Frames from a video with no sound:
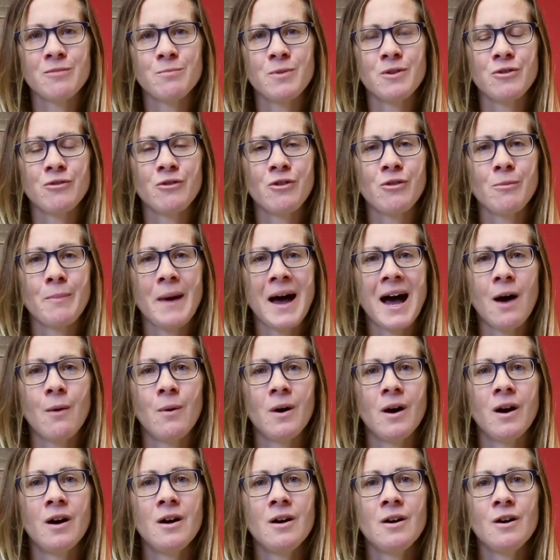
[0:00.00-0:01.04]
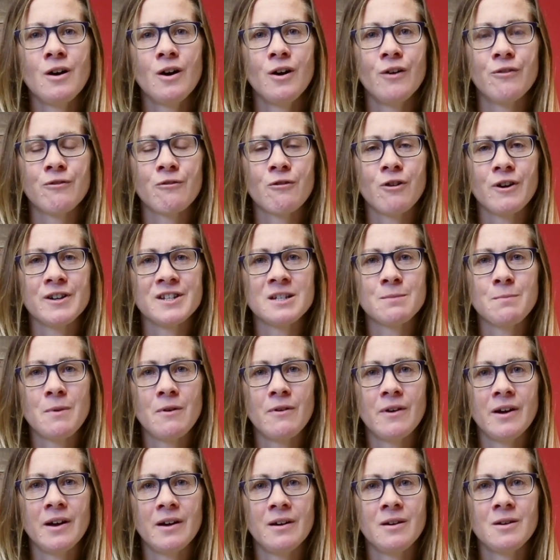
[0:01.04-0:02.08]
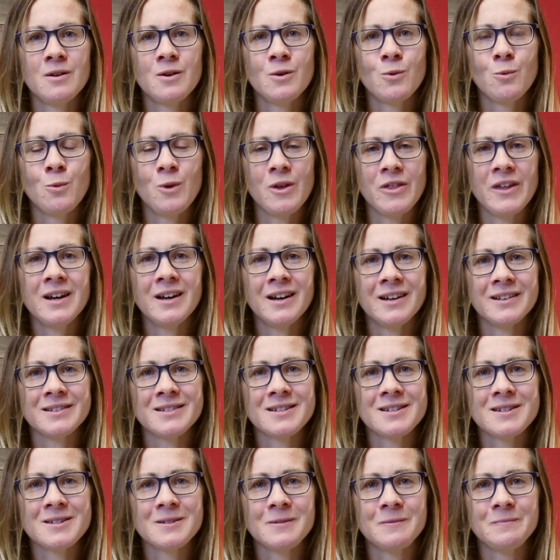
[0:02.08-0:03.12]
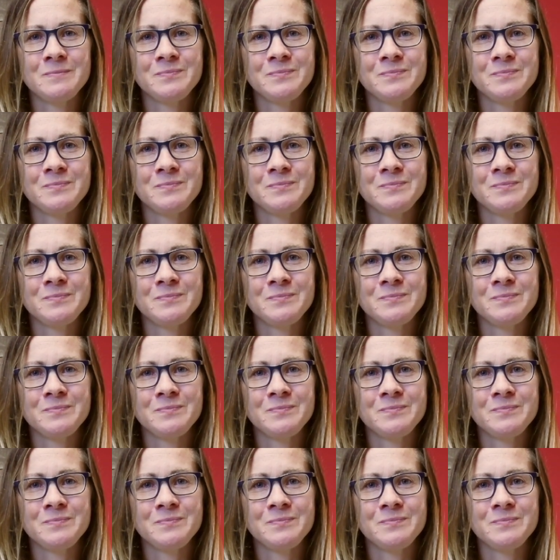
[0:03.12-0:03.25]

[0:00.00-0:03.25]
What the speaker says: but through the power of Christ's Spirit within us.